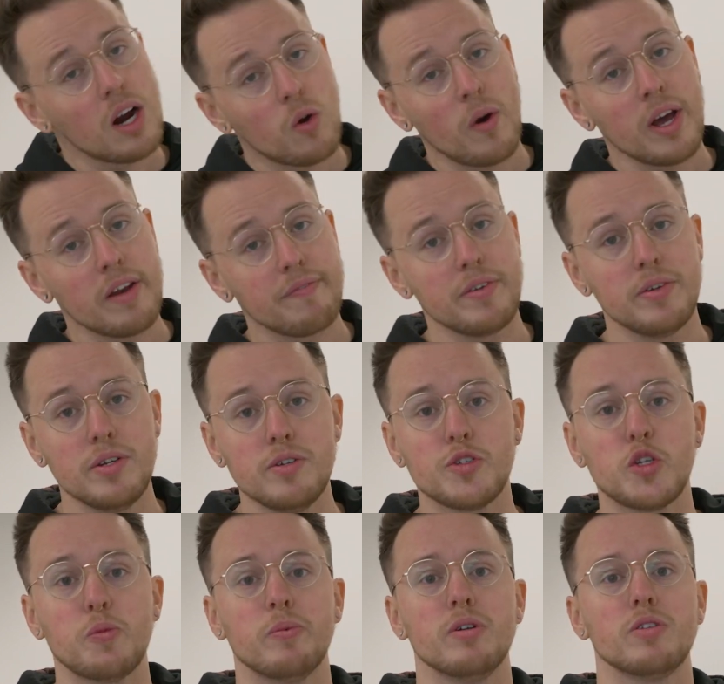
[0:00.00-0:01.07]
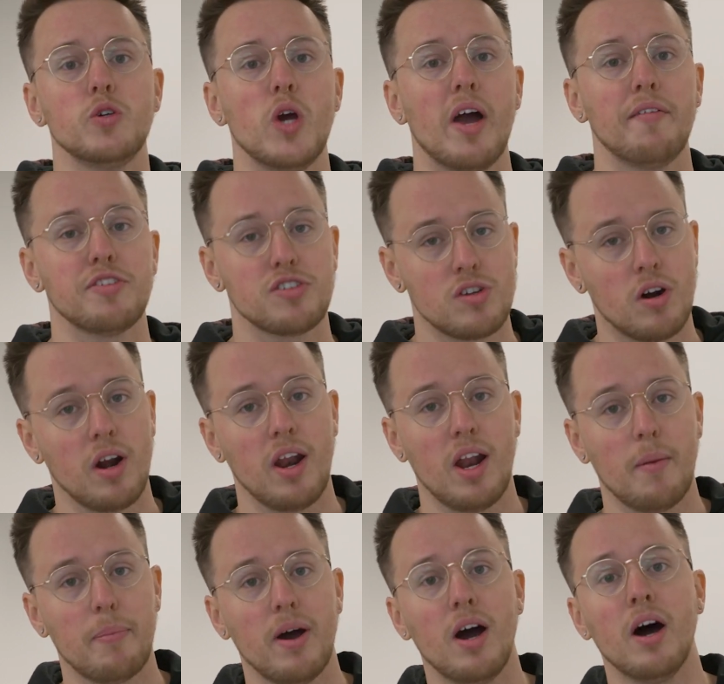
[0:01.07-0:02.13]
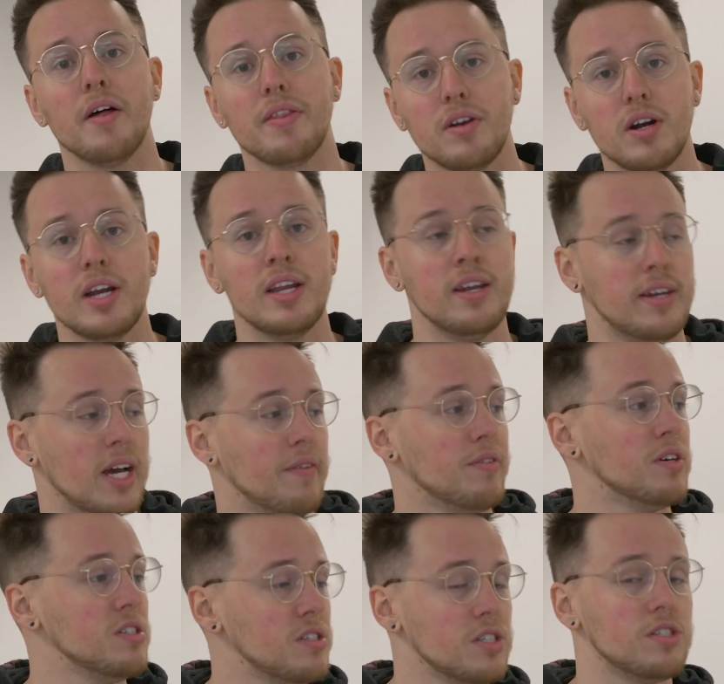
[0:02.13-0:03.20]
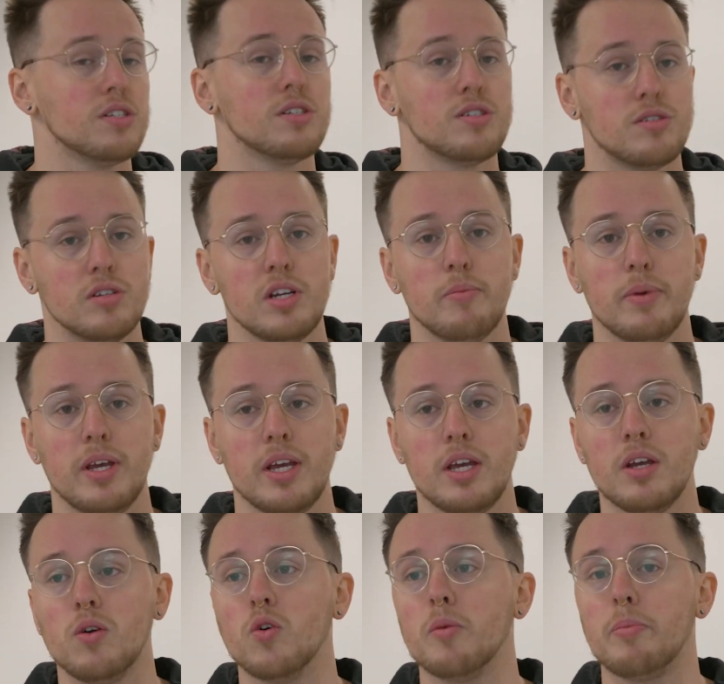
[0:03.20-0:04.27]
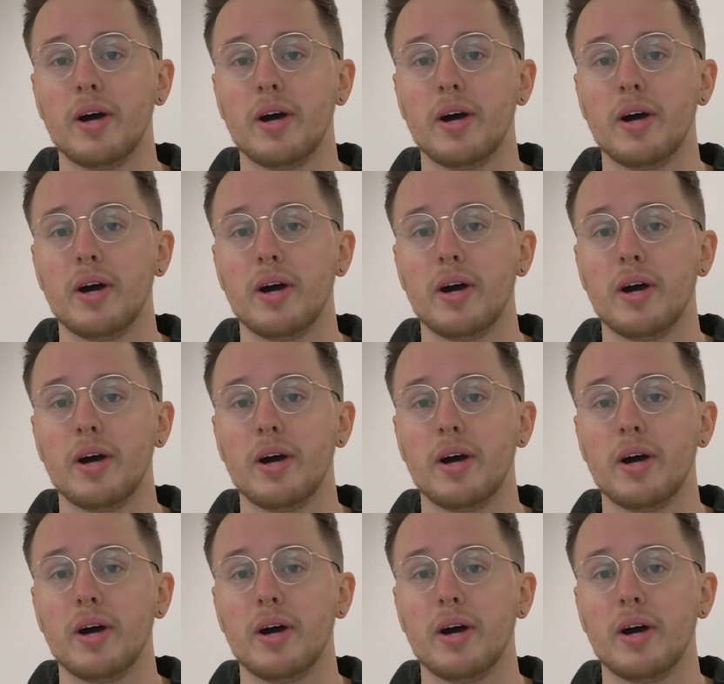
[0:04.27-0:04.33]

are quite a few YouTubers who have started up other endeavors such as streaming or